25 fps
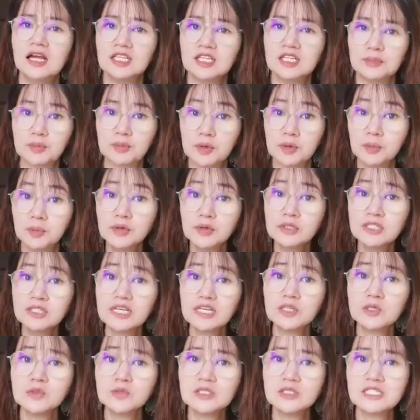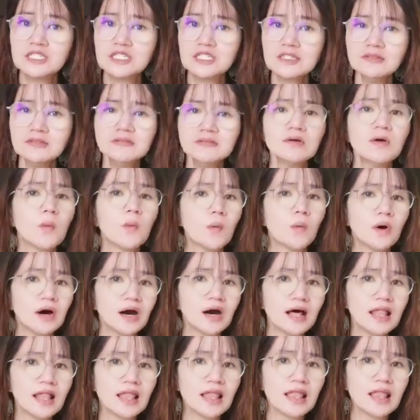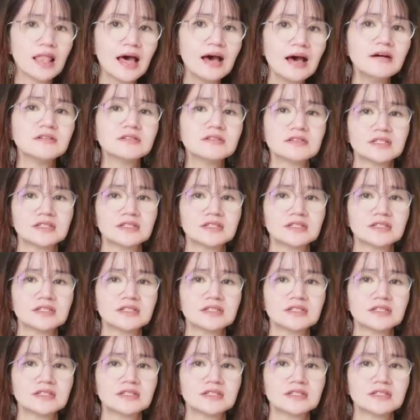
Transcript: The proposed acquisition will allow